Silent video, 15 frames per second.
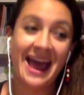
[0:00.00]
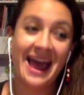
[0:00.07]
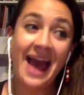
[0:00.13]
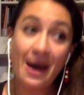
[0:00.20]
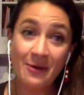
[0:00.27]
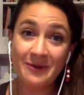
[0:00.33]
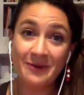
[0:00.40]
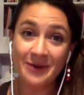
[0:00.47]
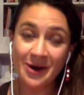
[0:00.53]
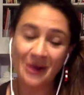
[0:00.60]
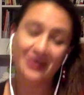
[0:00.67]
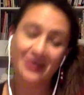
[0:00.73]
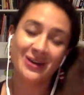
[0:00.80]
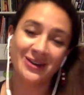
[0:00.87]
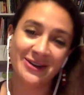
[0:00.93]
However,
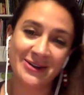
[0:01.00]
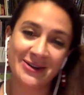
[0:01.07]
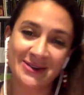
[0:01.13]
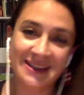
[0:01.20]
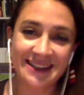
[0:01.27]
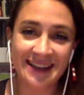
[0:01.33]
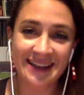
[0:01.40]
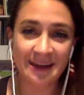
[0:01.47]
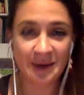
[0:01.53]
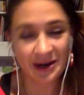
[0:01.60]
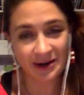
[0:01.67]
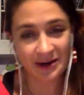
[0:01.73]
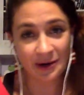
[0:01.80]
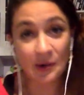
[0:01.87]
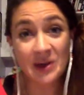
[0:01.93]
the good news is I'm
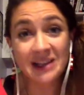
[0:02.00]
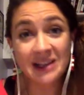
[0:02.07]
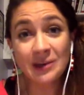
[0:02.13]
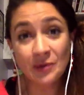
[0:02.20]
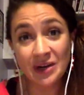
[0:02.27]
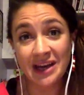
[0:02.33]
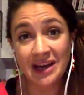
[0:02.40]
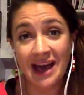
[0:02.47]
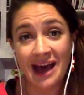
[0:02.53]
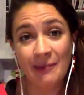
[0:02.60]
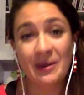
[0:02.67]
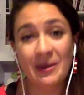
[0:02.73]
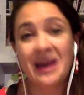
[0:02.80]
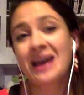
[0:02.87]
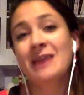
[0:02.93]
here to quickly recap